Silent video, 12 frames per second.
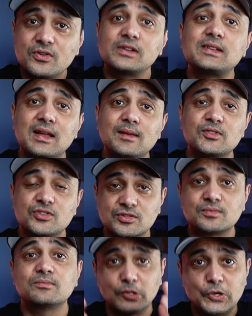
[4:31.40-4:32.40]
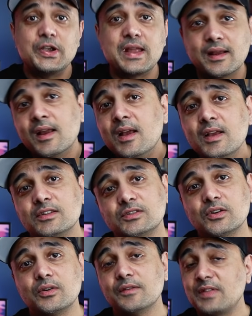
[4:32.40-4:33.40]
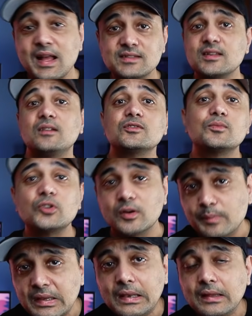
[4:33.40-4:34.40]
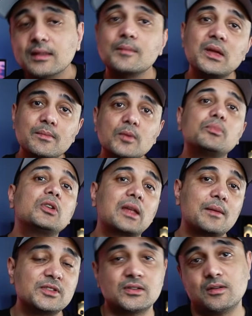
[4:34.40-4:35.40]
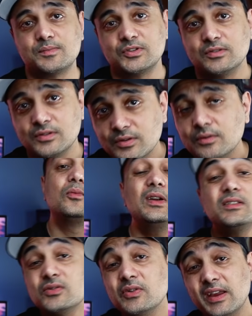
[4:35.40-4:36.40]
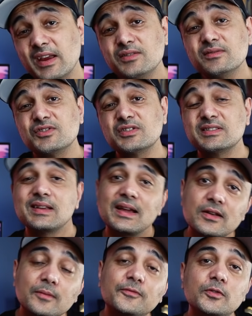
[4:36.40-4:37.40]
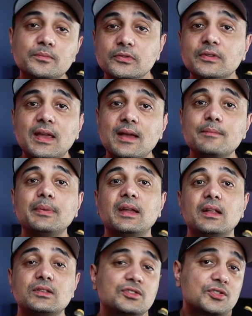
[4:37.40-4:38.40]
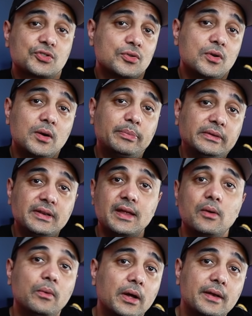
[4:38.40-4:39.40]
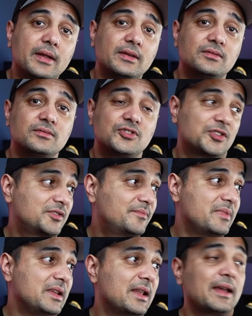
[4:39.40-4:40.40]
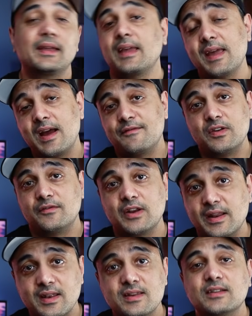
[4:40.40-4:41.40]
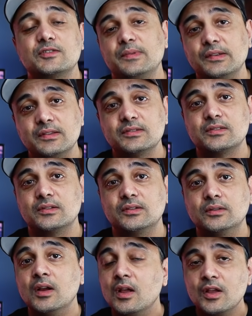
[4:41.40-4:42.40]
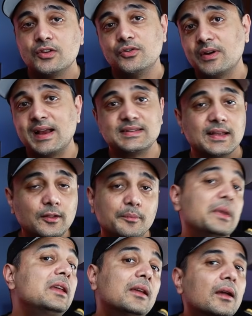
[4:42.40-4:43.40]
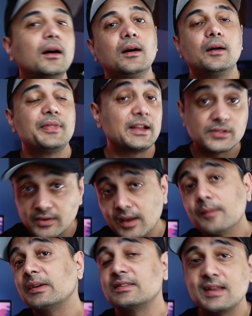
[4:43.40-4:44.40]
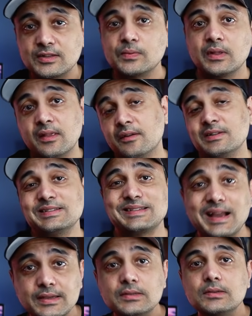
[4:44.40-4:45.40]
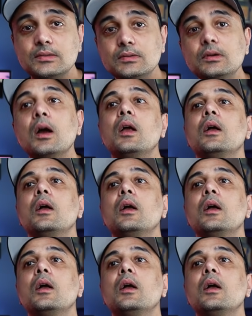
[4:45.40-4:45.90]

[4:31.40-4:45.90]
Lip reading: your time and just learning. So if that sounds more appealing, then maybe bootcamp is an option to you. While it's okay to just sign up for bootcamp and just show up on day one and just be like, hey, I've never had any experience, so you guys help me. That's okay, because that's what they're designed to do.